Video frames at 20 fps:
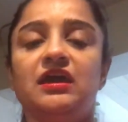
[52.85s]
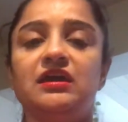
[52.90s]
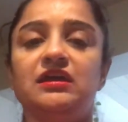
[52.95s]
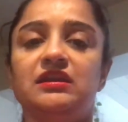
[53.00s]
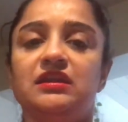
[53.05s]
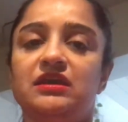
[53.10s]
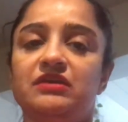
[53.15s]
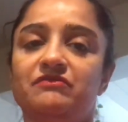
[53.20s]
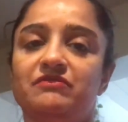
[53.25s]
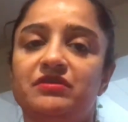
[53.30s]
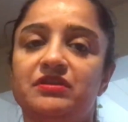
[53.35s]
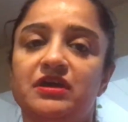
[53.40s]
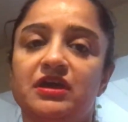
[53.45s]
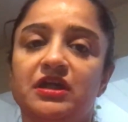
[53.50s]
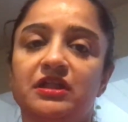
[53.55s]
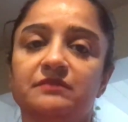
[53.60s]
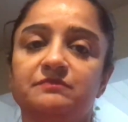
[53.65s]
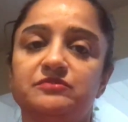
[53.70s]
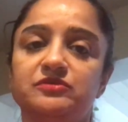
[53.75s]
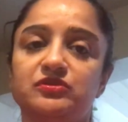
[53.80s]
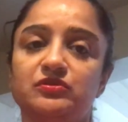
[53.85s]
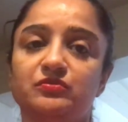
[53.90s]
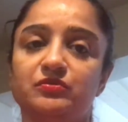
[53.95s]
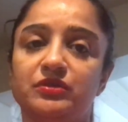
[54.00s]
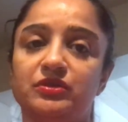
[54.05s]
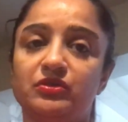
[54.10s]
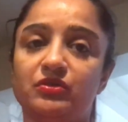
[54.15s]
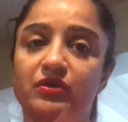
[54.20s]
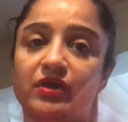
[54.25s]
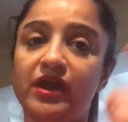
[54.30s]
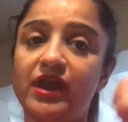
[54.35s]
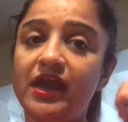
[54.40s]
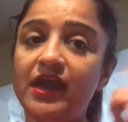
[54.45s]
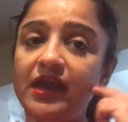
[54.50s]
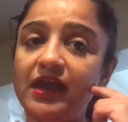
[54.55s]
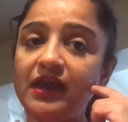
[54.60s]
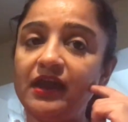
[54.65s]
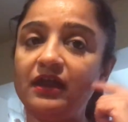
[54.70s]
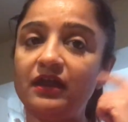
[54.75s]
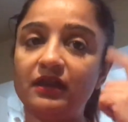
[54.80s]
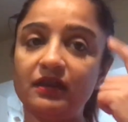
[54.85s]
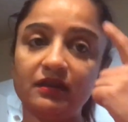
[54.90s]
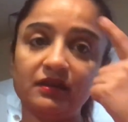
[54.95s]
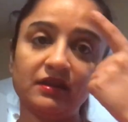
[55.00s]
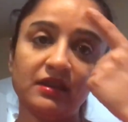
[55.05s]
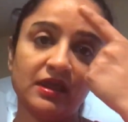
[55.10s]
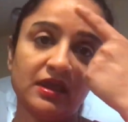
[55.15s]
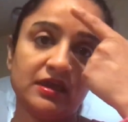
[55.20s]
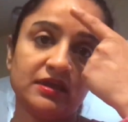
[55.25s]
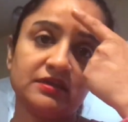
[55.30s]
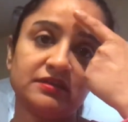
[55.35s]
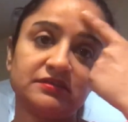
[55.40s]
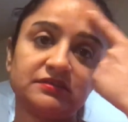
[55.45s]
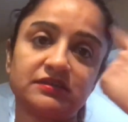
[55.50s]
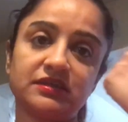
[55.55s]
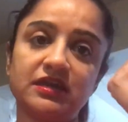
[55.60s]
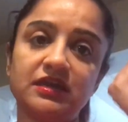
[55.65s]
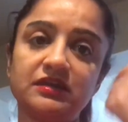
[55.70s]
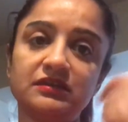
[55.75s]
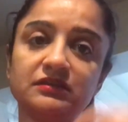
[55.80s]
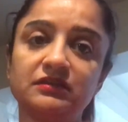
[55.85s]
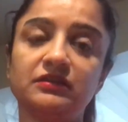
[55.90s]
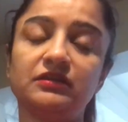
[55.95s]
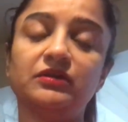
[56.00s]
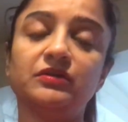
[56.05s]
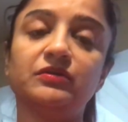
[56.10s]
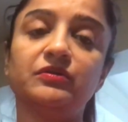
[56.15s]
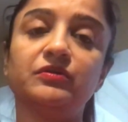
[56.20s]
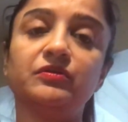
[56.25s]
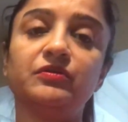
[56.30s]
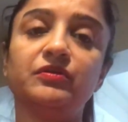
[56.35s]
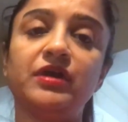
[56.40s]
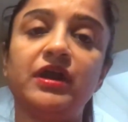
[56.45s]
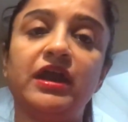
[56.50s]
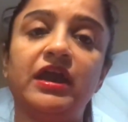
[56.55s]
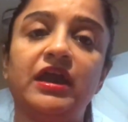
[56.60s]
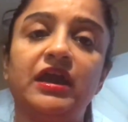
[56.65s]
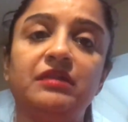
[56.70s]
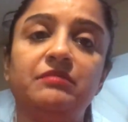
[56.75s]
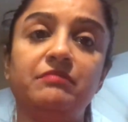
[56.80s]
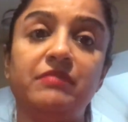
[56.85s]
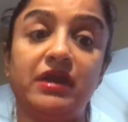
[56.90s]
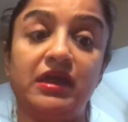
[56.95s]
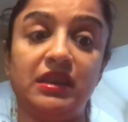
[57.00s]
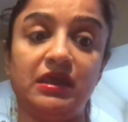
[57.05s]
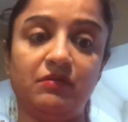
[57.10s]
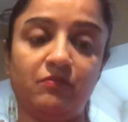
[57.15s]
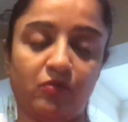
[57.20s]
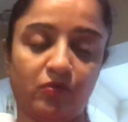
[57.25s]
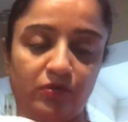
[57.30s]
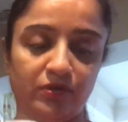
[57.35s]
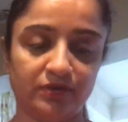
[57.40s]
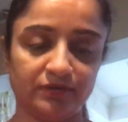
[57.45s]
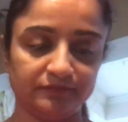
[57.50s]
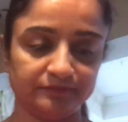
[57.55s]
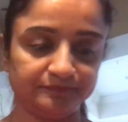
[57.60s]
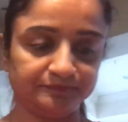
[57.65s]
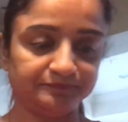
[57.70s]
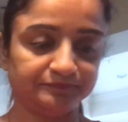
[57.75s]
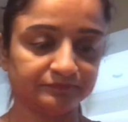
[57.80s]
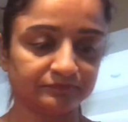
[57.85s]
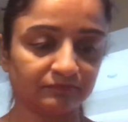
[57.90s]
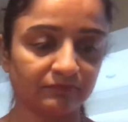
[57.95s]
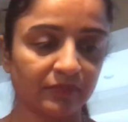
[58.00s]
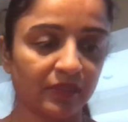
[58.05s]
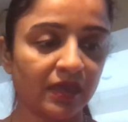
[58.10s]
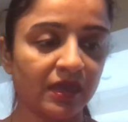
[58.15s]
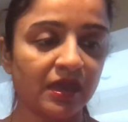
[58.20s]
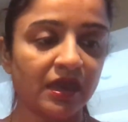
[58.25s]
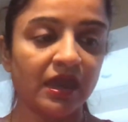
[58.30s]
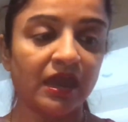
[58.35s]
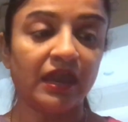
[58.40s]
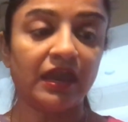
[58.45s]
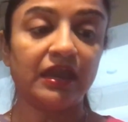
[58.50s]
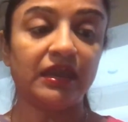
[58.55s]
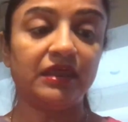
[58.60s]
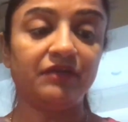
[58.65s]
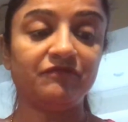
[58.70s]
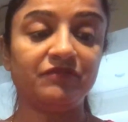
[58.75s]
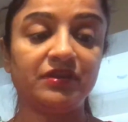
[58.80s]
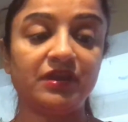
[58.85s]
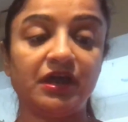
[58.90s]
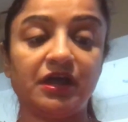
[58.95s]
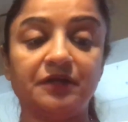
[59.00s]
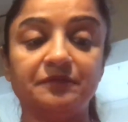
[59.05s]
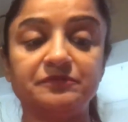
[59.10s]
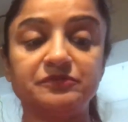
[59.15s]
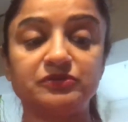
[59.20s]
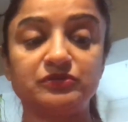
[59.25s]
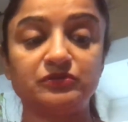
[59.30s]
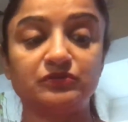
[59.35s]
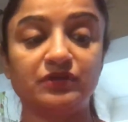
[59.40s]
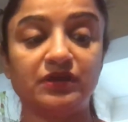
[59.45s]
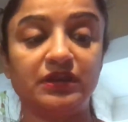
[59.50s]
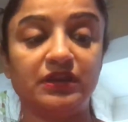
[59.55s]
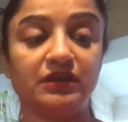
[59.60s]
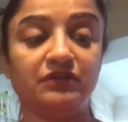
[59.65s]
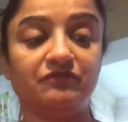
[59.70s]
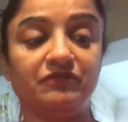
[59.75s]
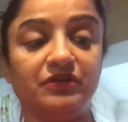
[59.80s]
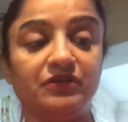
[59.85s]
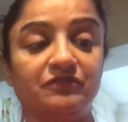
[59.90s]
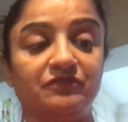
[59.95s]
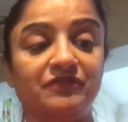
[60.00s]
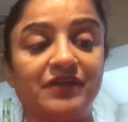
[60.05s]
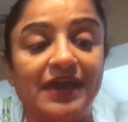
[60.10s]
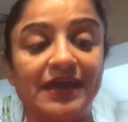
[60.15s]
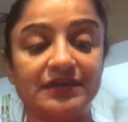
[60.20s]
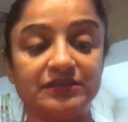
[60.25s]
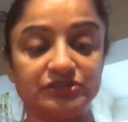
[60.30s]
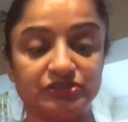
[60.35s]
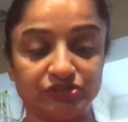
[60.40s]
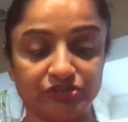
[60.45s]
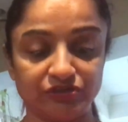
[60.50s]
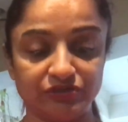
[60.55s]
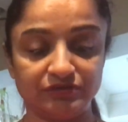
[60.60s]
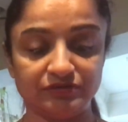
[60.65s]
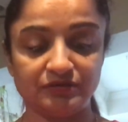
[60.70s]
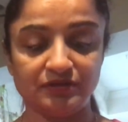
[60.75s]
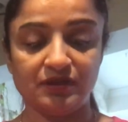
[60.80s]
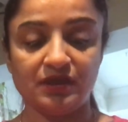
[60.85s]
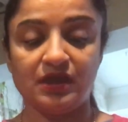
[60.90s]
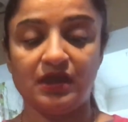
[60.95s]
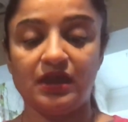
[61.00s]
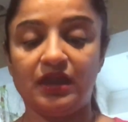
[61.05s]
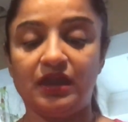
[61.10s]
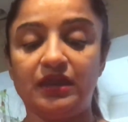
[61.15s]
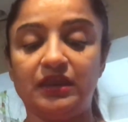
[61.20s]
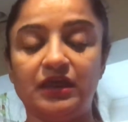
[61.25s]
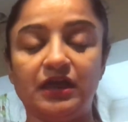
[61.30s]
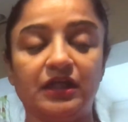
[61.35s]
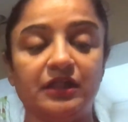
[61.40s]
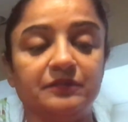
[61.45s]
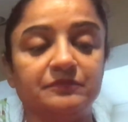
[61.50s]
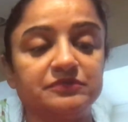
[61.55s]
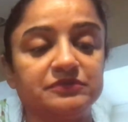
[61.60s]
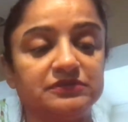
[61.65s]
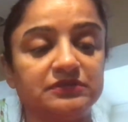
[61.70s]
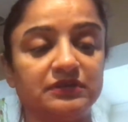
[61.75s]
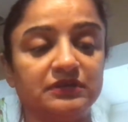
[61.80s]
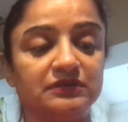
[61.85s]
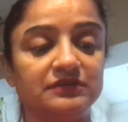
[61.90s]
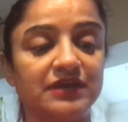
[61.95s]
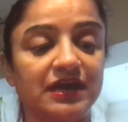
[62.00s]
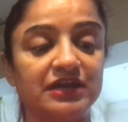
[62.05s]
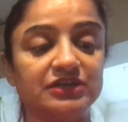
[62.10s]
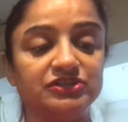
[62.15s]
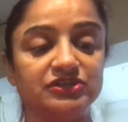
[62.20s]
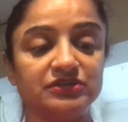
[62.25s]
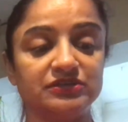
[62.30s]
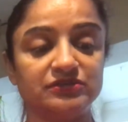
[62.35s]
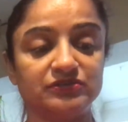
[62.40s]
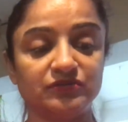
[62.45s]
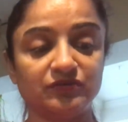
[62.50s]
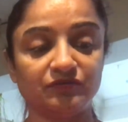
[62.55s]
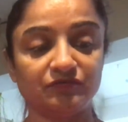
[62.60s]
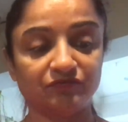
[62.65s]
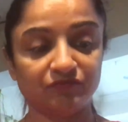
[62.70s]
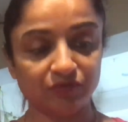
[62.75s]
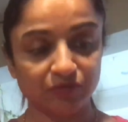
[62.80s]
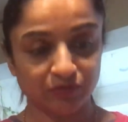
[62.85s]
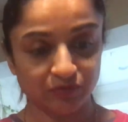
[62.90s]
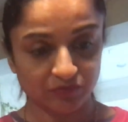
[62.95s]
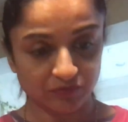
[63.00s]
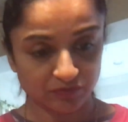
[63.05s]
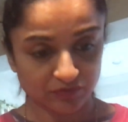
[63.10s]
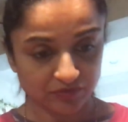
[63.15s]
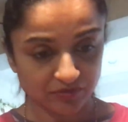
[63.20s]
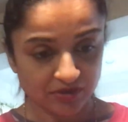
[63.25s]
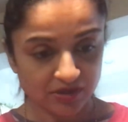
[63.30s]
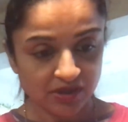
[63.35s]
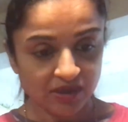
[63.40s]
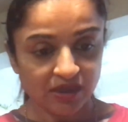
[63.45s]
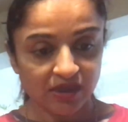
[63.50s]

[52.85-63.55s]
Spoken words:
It even helps you with your hair, skin glow, and many more. It even helps you getting rid of cancer. It helps digest your food.